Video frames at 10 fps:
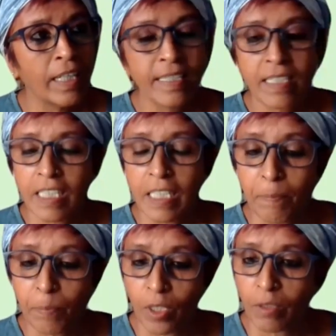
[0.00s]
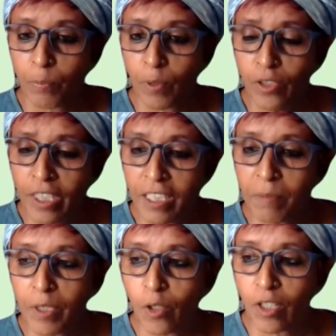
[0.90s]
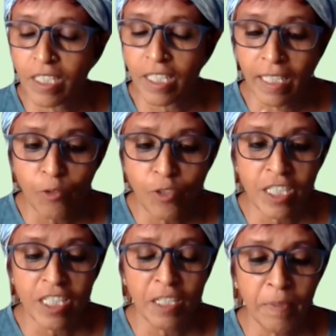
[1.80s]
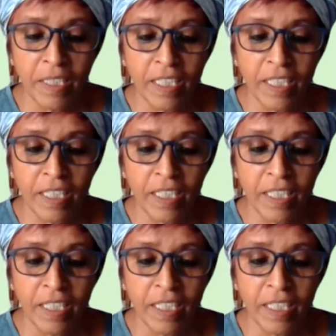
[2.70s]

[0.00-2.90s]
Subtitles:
let's keep polluting, because the downstream